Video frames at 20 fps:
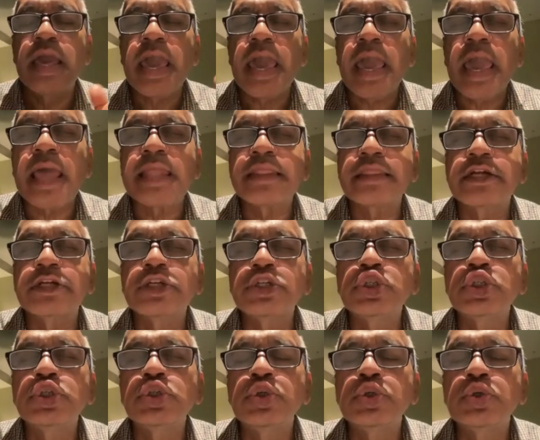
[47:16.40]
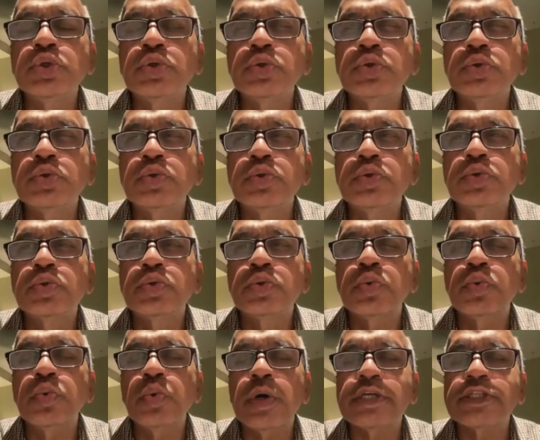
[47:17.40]
and the
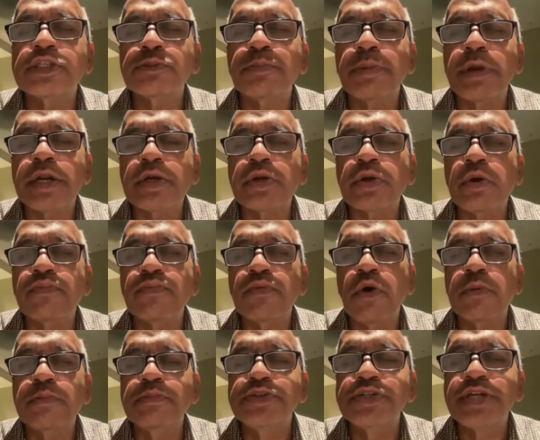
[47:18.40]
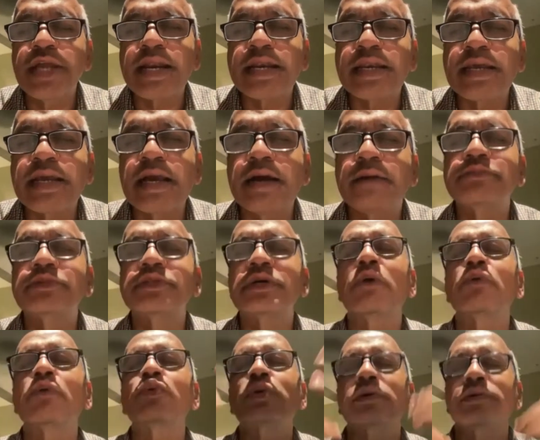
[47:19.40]
true aspect of object comes
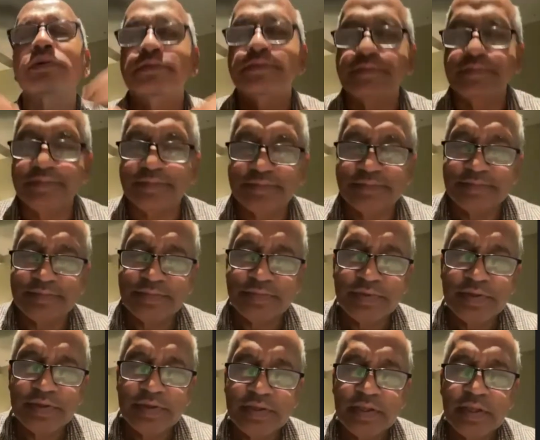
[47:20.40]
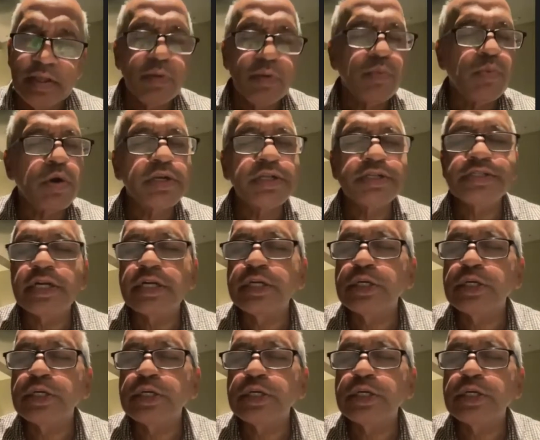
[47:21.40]
out what is the